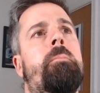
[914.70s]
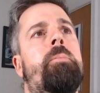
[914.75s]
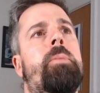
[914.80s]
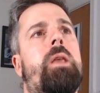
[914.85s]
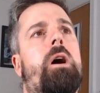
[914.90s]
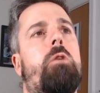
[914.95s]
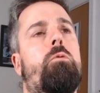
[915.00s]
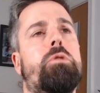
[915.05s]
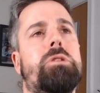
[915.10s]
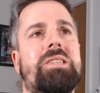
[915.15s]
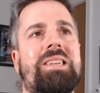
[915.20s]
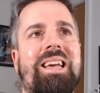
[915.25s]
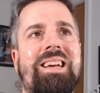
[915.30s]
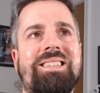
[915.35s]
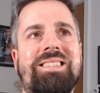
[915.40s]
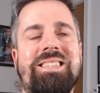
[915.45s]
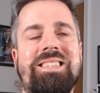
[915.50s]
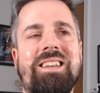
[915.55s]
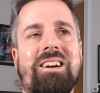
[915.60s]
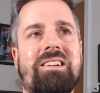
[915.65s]
I wasn't getting
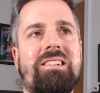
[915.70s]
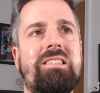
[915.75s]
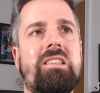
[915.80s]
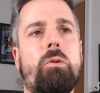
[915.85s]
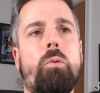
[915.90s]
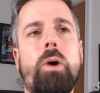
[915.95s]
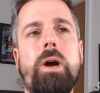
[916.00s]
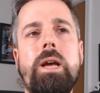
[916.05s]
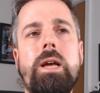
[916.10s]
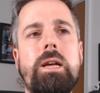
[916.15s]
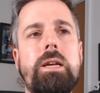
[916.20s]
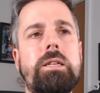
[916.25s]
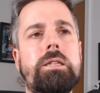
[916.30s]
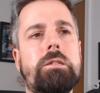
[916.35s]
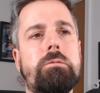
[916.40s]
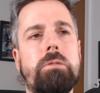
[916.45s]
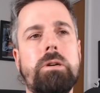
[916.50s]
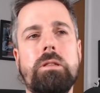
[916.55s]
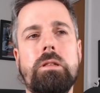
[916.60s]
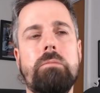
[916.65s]
stuck in the weeds
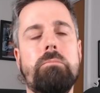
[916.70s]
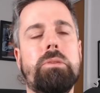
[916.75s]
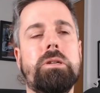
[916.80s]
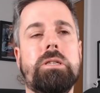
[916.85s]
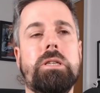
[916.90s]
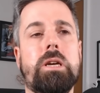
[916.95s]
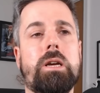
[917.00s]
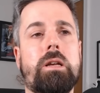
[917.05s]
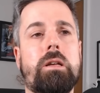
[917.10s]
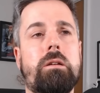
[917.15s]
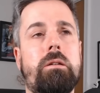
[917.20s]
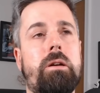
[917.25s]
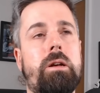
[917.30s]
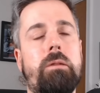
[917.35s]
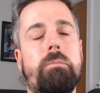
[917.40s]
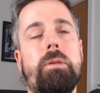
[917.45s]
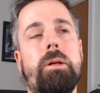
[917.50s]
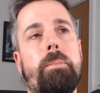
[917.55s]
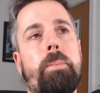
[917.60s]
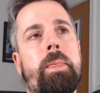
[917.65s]
with in particular,
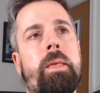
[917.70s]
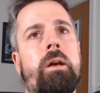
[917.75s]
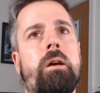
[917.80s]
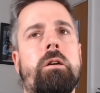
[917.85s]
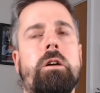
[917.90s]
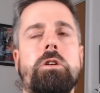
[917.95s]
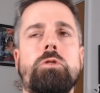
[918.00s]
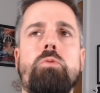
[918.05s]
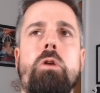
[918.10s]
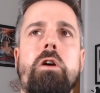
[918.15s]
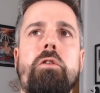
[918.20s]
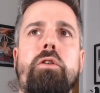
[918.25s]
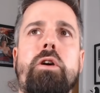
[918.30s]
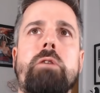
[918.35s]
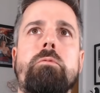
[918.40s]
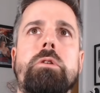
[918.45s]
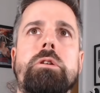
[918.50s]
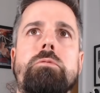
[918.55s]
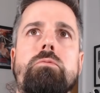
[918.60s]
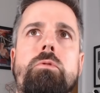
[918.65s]
because what I
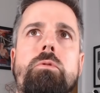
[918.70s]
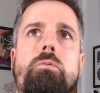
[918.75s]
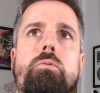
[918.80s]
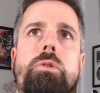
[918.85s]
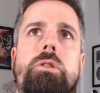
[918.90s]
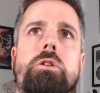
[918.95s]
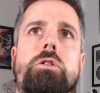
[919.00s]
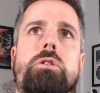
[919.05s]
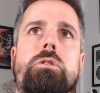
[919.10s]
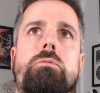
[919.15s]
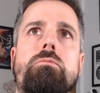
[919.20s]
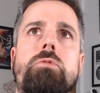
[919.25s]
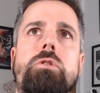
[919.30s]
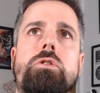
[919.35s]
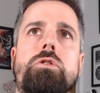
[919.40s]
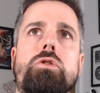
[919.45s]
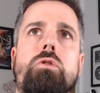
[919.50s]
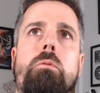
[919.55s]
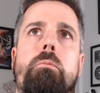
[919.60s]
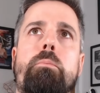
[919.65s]
find with the
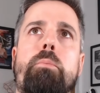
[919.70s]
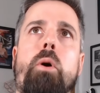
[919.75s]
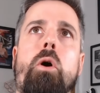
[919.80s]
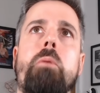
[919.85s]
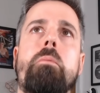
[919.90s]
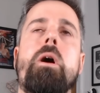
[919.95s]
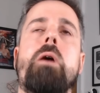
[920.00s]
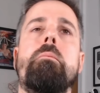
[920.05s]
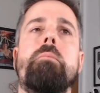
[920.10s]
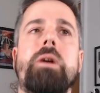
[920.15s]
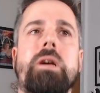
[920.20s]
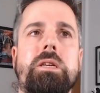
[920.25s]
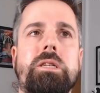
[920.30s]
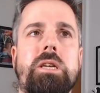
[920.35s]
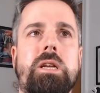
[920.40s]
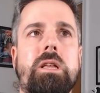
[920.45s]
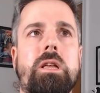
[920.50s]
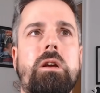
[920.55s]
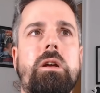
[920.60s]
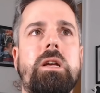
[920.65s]
sort of bottom up
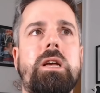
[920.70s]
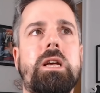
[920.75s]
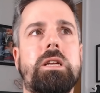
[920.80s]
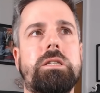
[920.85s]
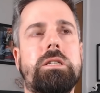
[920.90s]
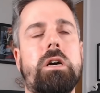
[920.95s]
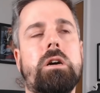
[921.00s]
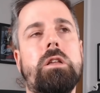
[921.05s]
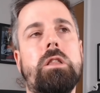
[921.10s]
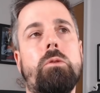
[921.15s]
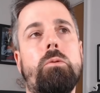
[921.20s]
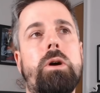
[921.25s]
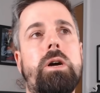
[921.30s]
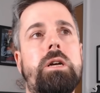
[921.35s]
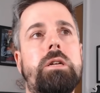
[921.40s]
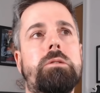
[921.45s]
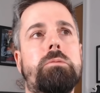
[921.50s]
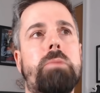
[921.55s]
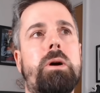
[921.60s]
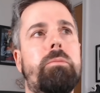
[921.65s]
mixing, you can get stuck in the
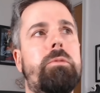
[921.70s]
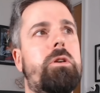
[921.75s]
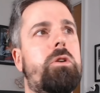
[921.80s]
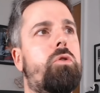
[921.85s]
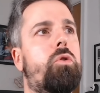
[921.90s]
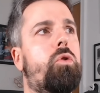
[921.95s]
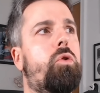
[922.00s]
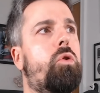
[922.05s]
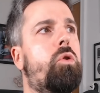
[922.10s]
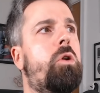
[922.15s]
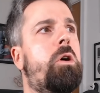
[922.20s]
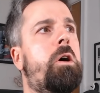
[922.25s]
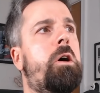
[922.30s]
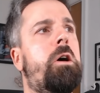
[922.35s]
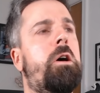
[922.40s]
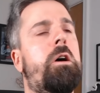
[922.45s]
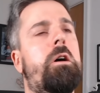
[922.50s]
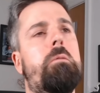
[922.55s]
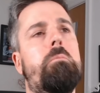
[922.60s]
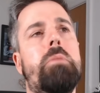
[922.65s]
weeds. Maybe you're
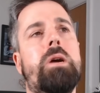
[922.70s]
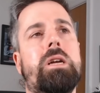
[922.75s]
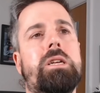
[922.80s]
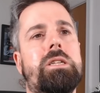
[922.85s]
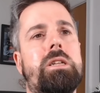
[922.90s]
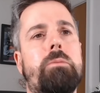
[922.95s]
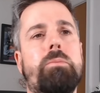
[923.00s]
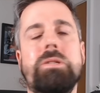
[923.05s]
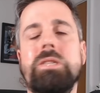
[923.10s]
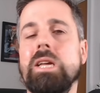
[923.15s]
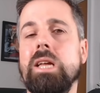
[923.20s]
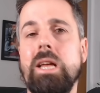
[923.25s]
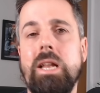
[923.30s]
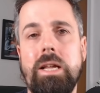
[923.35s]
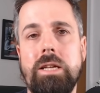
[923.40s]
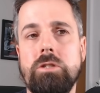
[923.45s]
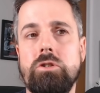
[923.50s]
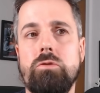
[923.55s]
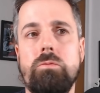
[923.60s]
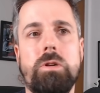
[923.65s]
mixing a particular
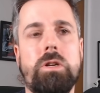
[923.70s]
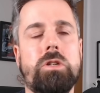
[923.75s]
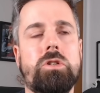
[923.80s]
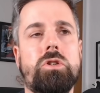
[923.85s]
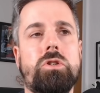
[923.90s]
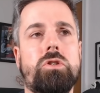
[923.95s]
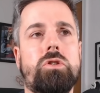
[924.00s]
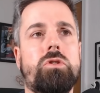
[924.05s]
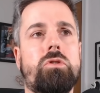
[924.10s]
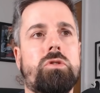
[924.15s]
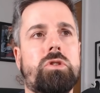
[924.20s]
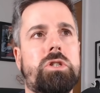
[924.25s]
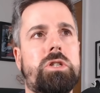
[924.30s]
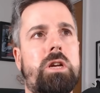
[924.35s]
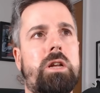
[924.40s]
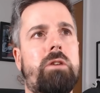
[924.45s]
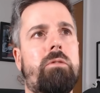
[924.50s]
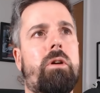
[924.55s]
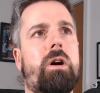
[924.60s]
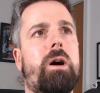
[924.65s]
instrument, it's just not
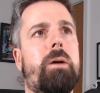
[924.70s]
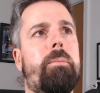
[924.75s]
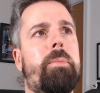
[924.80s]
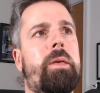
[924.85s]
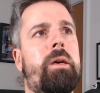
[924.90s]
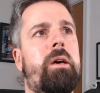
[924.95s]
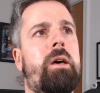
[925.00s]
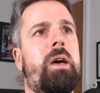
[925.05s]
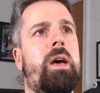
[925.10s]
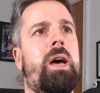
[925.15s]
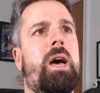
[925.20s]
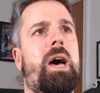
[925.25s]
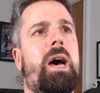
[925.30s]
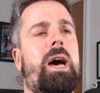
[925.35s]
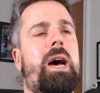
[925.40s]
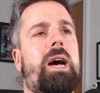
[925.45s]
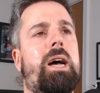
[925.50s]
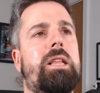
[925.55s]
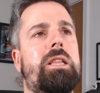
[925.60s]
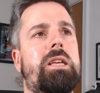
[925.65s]
sitting right,
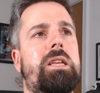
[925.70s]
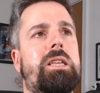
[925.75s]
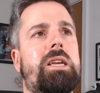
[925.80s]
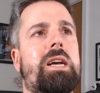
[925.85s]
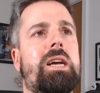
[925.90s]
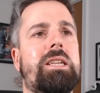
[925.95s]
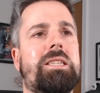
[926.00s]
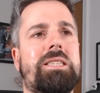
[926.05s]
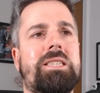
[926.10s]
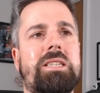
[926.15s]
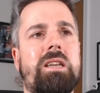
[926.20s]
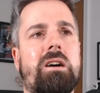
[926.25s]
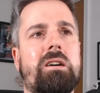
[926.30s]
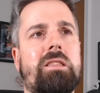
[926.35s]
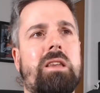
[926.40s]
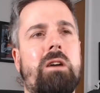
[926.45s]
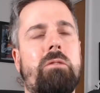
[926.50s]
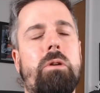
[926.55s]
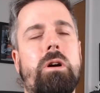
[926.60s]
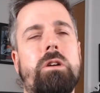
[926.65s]
and you get stuck
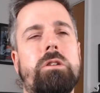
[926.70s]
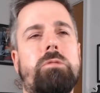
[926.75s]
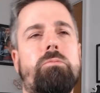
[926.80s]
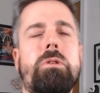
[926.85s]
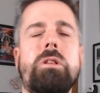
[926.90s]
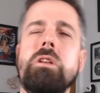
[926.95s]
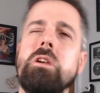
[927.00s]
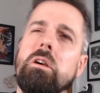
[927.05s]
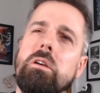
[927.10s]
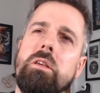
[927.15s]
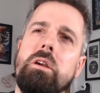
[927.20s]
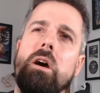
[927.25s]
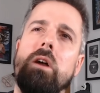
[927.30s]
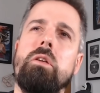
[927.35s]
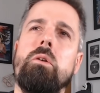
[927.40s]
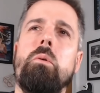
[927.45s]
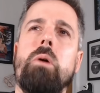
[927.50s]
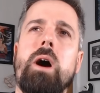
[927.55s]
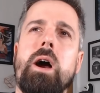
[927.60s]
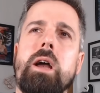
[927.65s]
there. Whereas when you go the
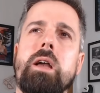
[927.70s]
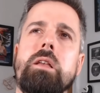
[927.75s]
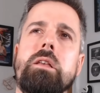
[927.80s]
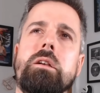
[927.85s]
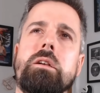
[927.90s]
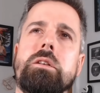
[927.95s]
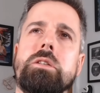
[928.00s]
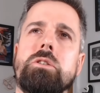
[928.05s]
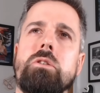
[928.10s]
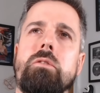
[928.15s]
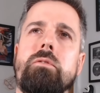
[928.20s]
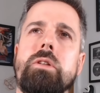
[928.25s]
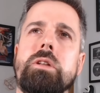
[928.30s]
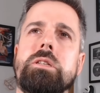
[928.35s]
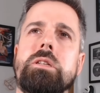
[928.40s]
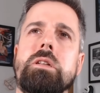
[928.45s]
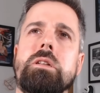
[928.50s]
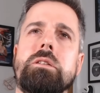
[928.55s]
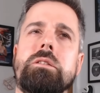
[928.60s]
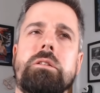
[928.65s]
other way, you're sort of
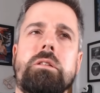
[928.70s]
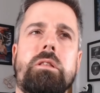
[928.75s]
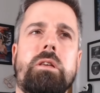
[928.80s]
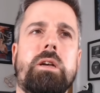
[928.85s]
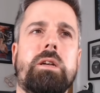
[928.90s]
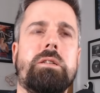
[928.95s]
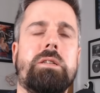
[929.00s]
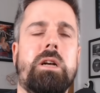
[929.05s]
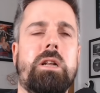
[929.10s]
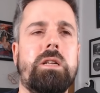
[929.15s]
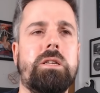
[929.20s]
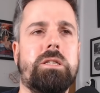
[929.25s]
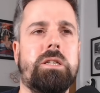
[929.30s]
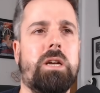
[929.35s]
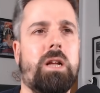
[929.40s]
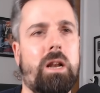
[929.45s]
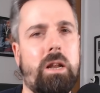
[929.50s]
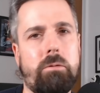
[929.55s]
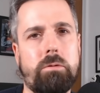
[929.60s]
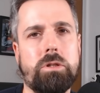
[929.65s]
listening to things
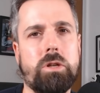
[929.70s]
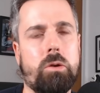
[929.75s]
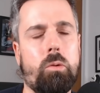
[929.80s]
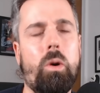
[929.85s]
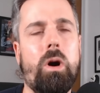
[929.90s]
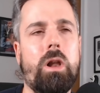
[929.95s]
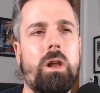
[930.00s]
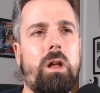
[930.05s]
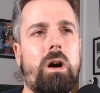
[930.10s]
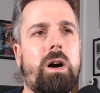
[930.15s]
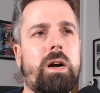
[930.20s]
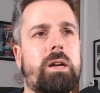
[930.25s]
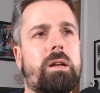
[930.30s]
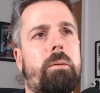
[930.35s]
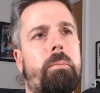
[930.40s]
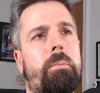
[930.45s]
holistically, which I quite like.